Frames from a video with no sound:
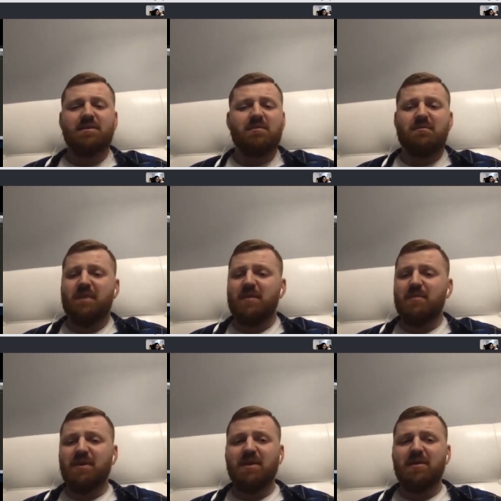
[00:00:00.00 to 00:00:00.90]

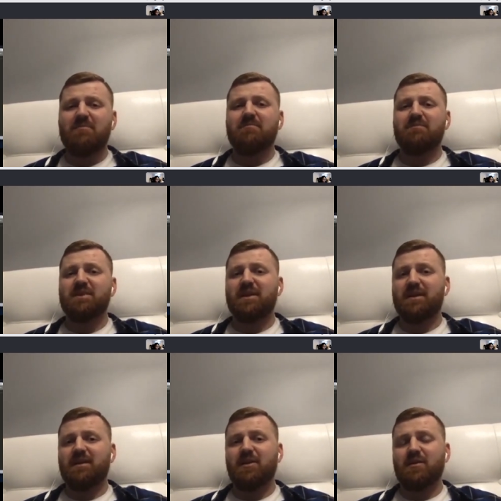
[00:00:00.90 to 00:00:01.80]
maybe
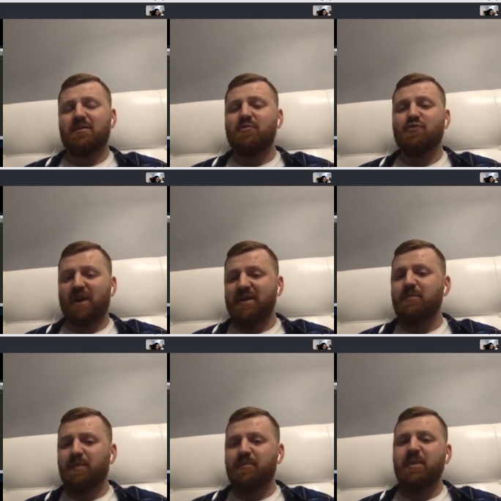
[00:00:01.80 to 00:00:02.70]
the right
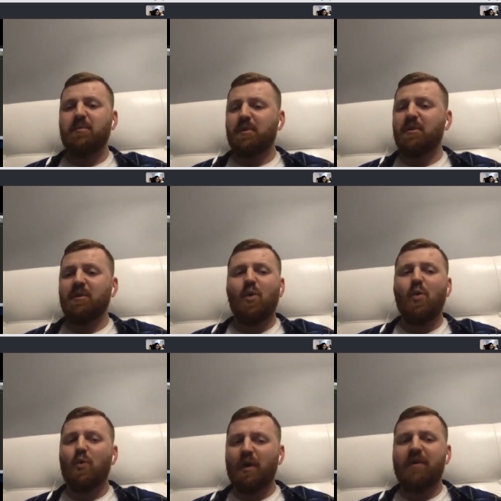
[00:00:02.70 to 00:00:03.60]
people
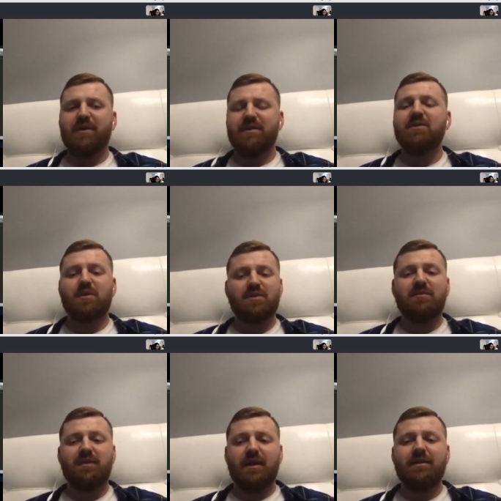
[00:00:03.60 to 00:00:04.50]
weren't
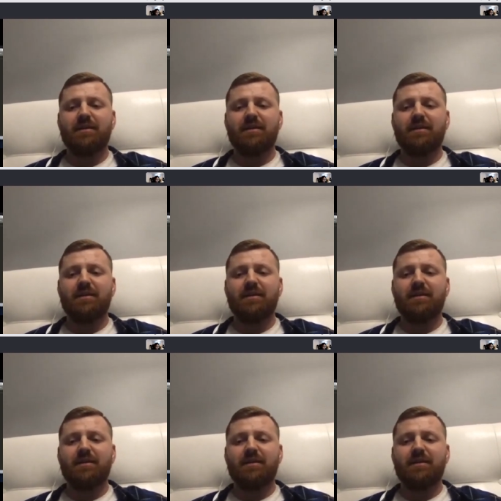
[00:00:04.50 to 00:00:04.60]
notified.